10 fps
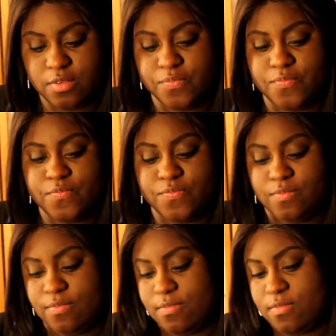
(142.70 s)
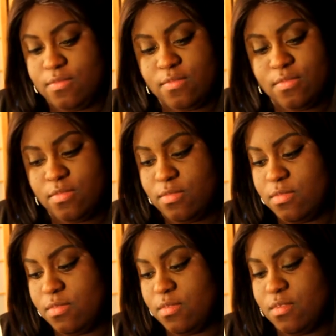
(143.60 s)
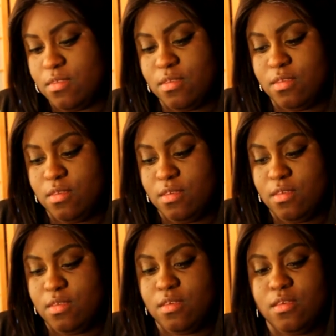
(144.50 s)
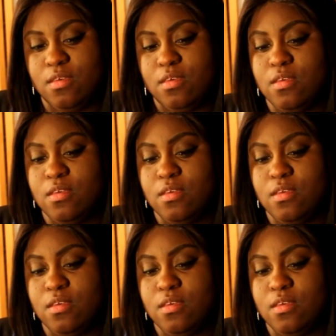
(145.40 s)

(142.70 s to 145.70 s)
(silence)